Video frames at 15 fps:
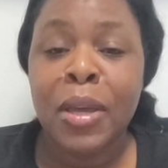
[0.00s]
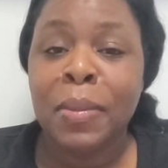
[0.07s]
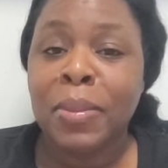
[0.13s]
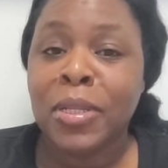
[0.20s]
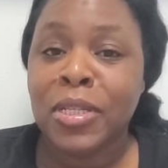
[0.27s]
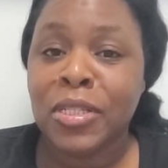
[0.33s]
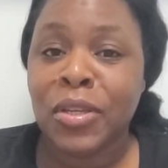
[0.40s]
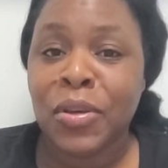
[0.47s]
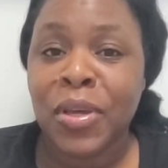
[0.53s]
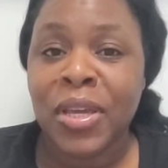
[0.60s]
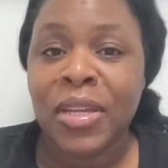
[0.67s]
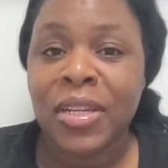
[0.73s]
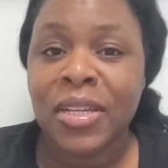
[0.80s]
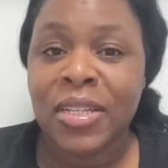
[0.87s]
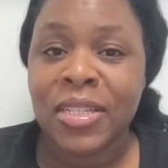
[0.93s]
please go
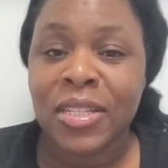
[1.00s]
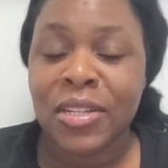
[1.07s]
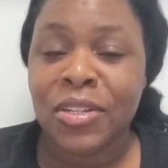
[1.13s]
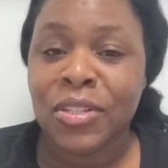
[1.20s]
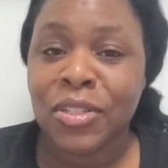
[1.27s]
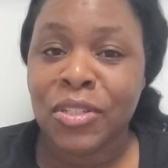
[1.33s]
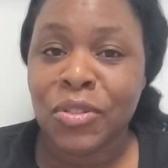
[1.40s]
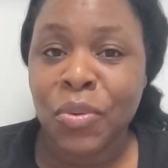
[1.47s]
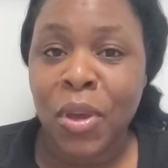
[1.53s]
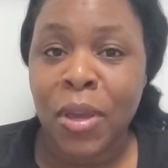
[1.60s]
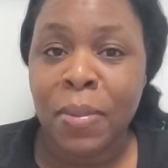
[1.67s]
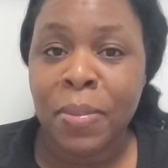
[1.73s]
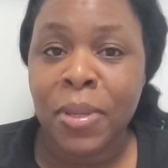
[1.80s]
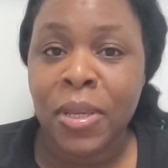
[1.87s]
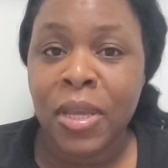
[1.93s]
ahead and consider
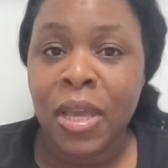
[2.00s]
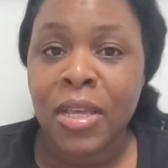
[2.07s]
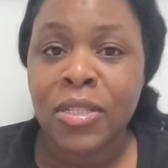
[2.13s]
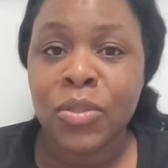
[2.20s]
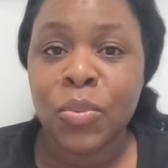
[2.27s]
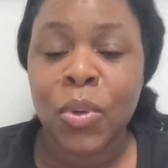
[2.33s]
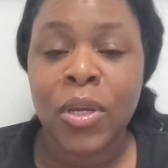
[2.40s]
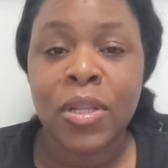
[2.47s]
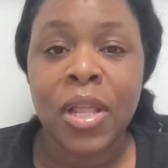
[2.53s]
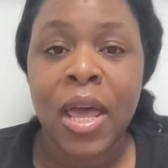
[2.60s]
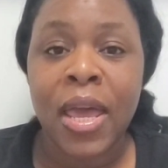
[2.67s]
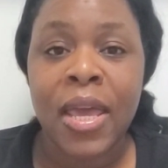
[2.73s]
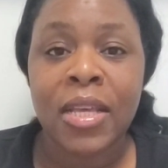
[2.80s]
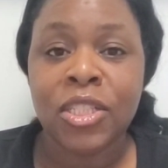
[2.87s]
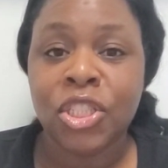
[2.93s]
subscribing, as well
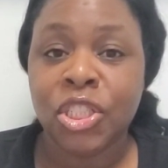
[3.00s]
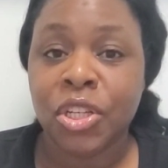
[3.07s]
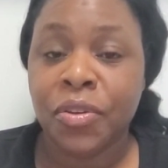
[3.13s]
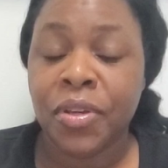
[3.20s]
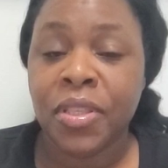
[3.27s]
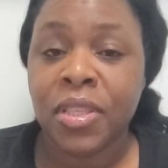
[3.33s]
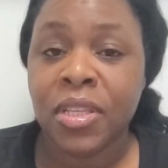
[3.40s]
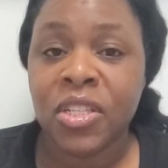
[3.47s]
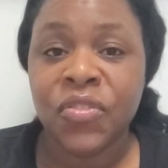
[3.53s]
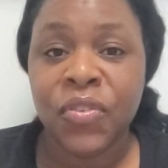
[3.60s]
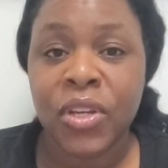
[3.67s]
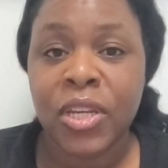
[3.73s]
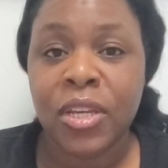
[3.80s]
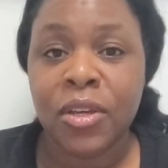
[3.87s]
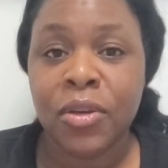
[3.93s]
as sharing this
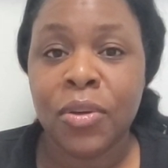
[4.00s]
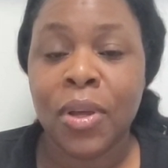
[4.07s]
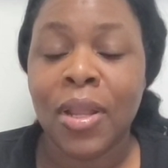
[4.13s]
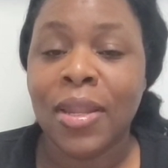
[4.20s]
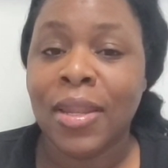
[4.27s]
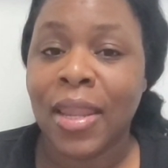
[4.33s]
video.